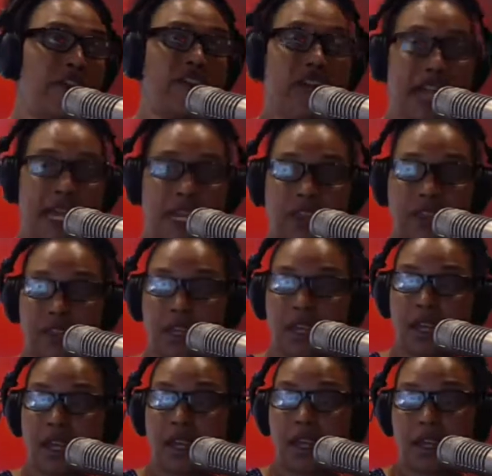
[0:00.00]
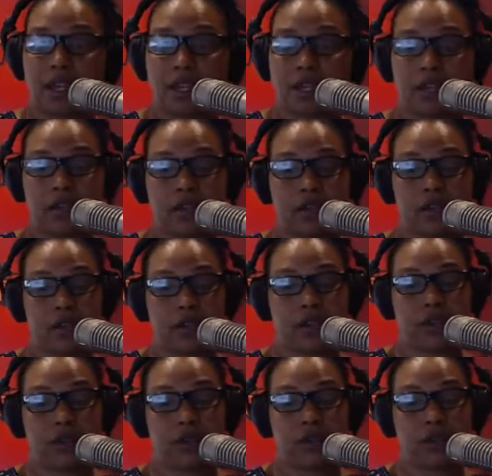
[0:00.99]
faith in
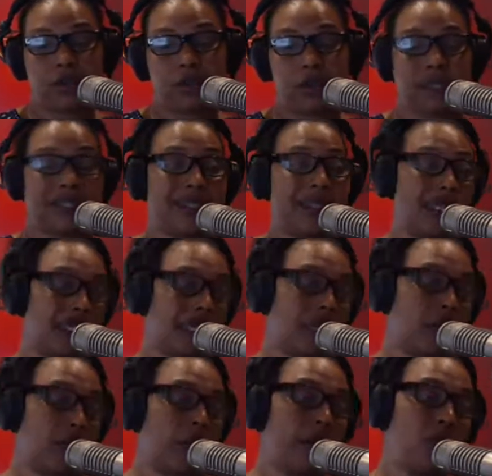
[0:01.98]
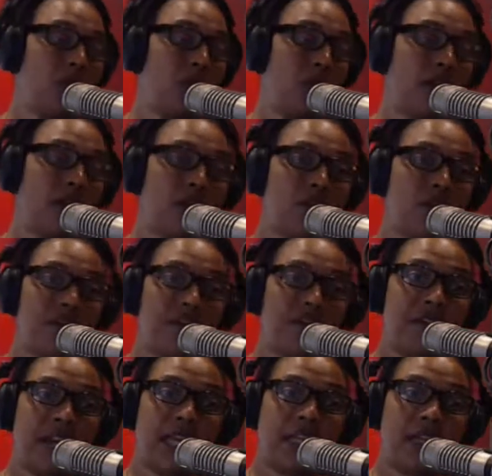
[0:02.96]
to a system, and you've given your
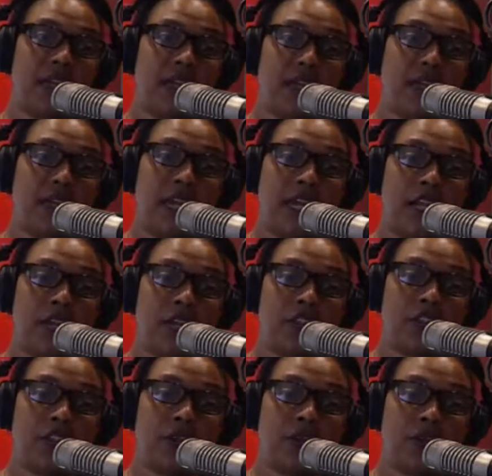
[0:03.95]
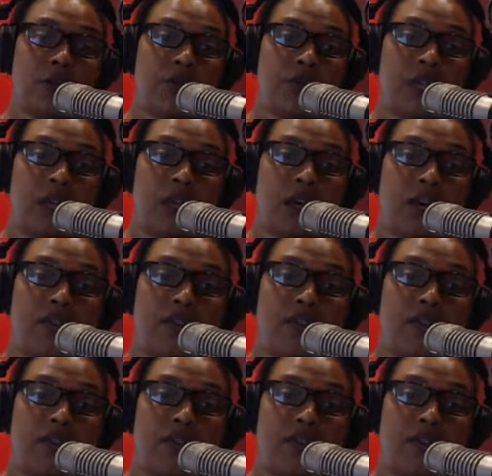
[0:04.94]
faith into a